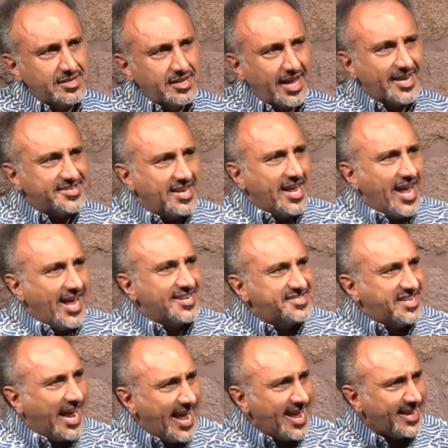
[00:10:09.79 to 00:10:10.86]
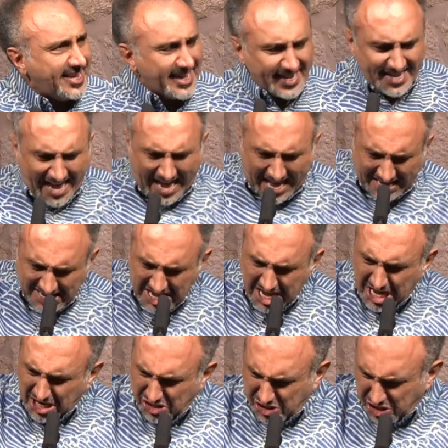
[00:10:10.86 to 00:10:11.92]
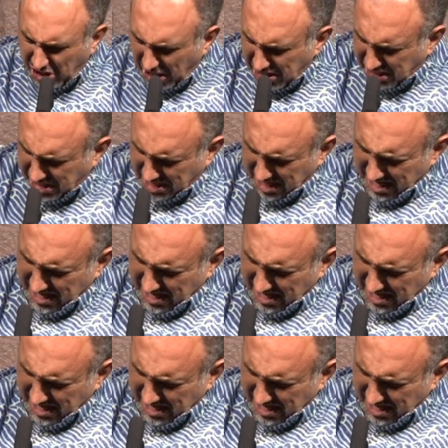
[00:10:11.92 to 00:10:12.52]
and, and take it and just,